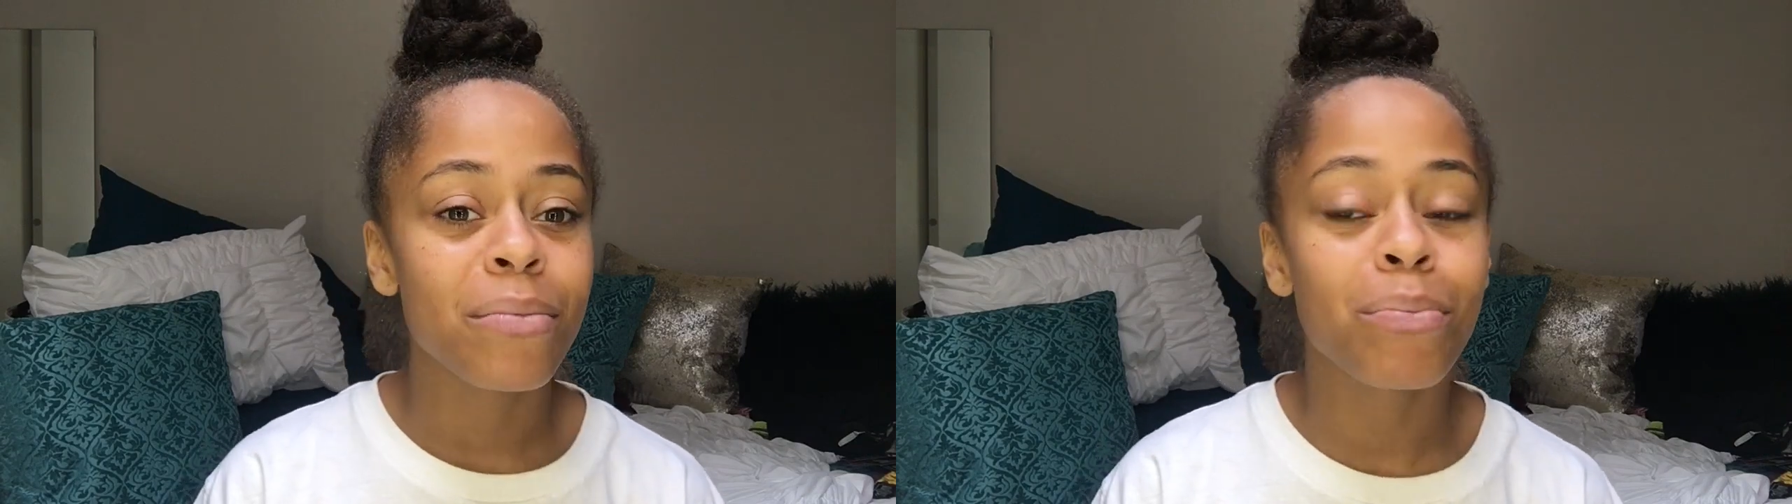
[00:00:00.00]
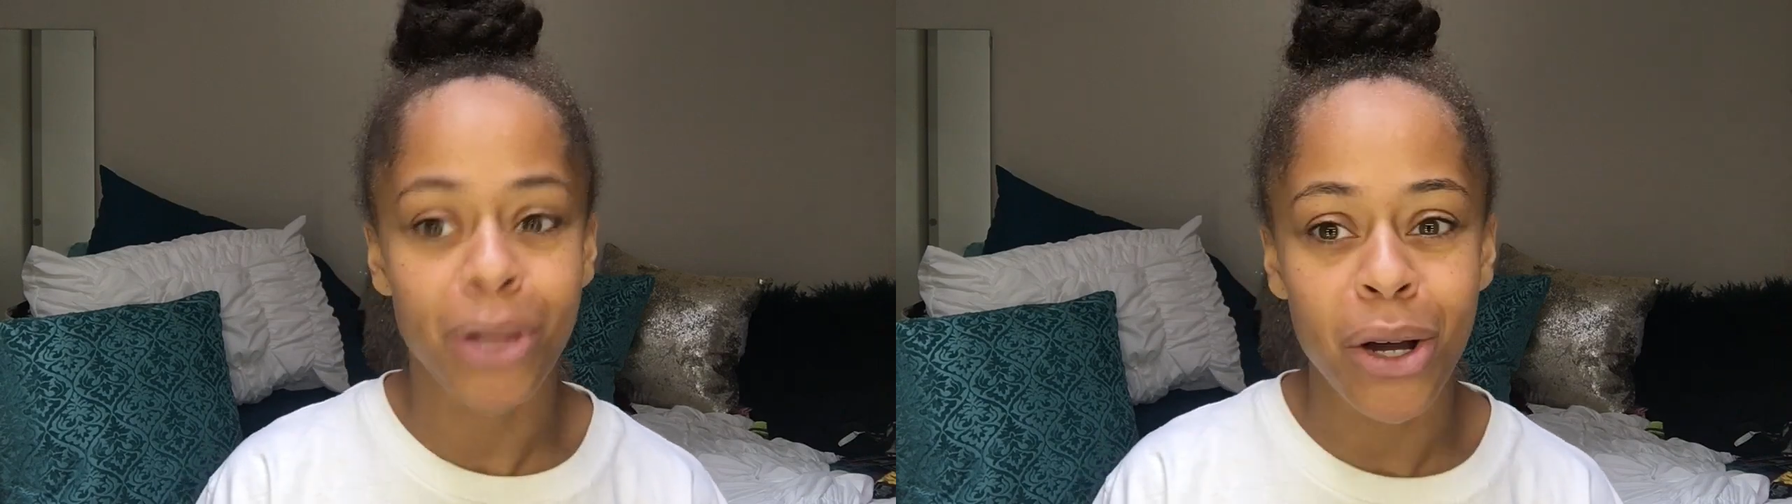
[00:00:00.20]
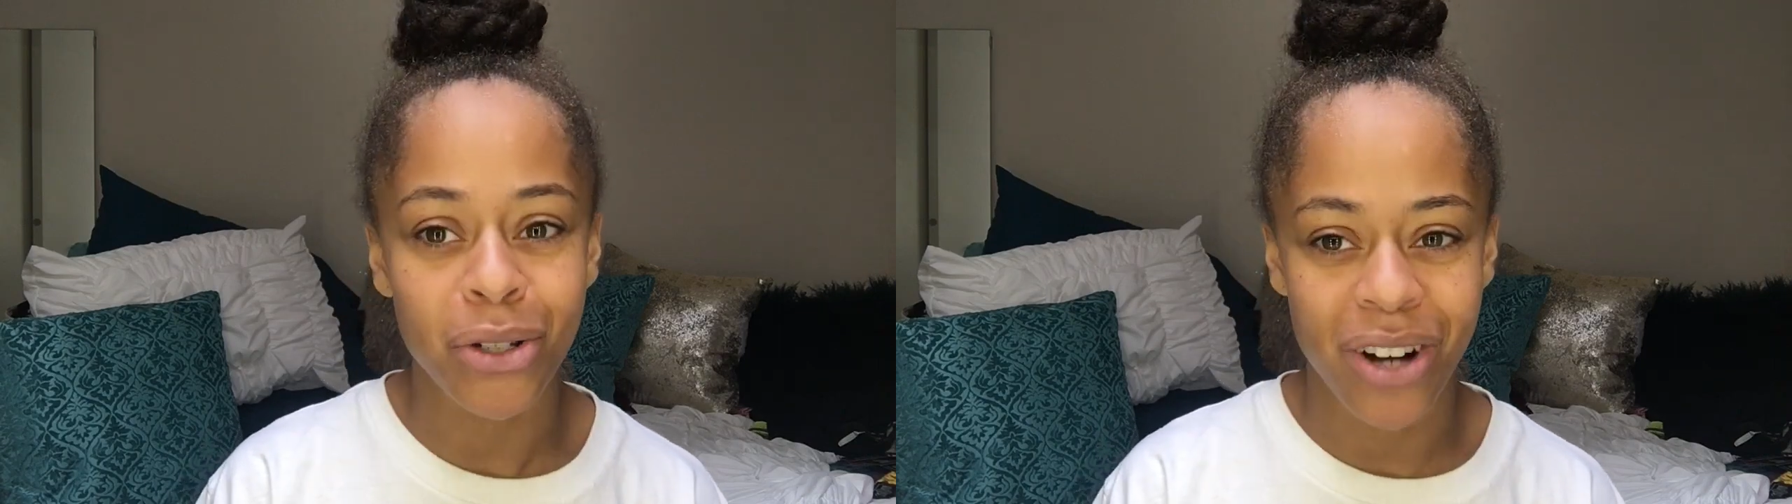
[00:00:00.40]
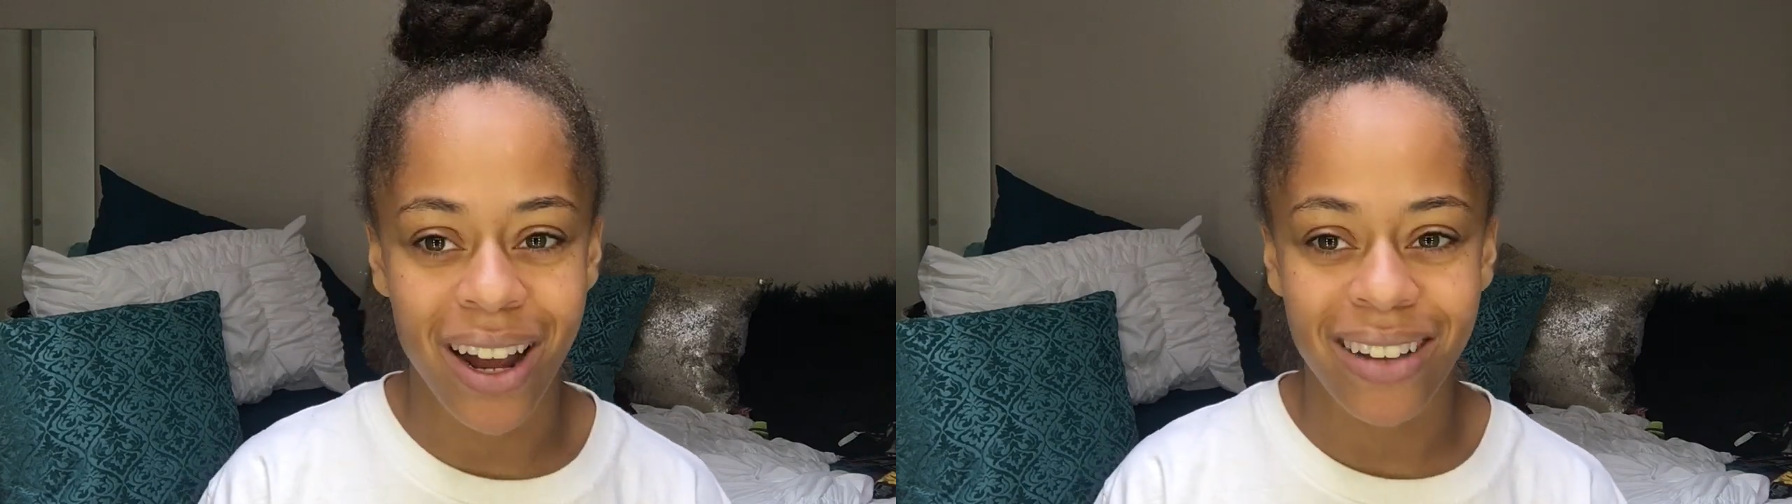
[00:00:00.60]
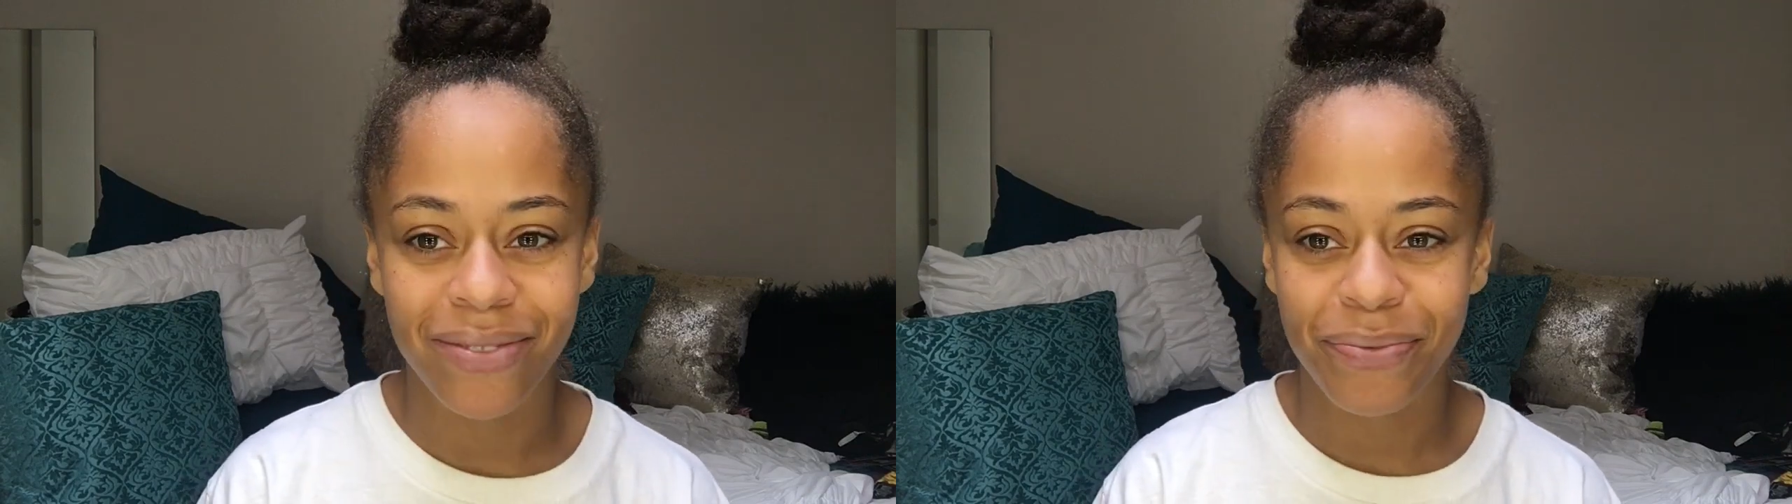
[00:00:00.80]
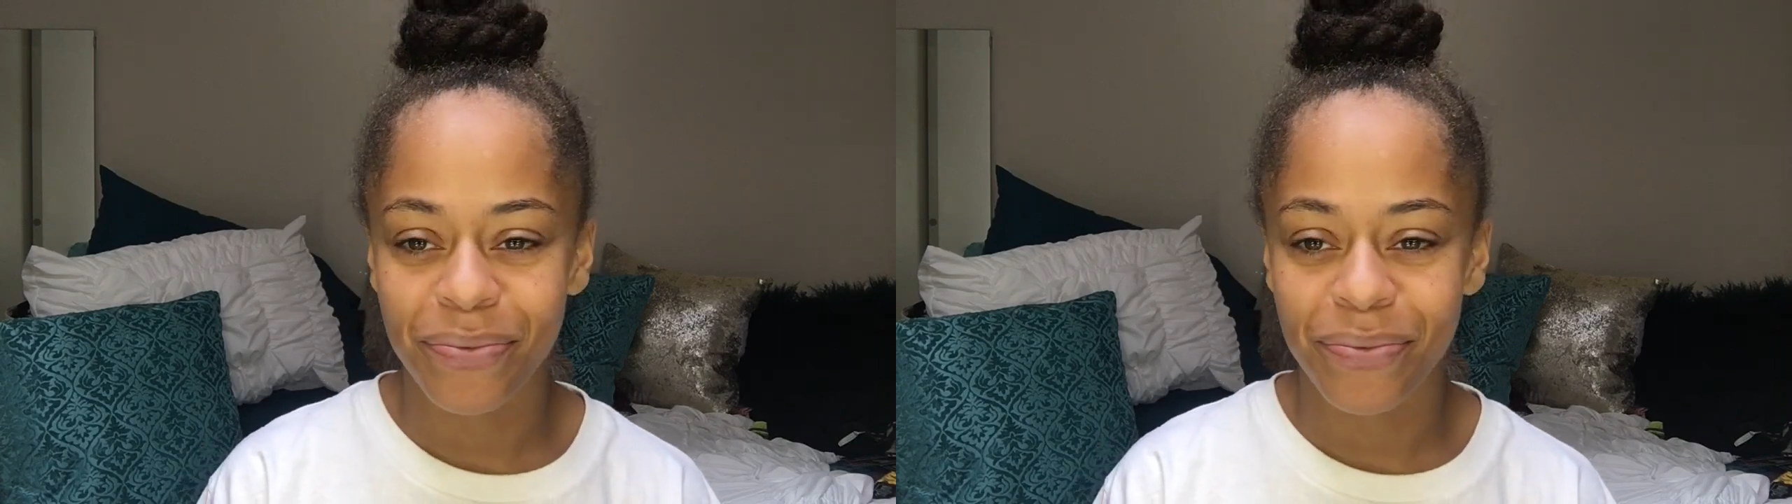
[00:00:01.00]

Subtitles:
blow dry.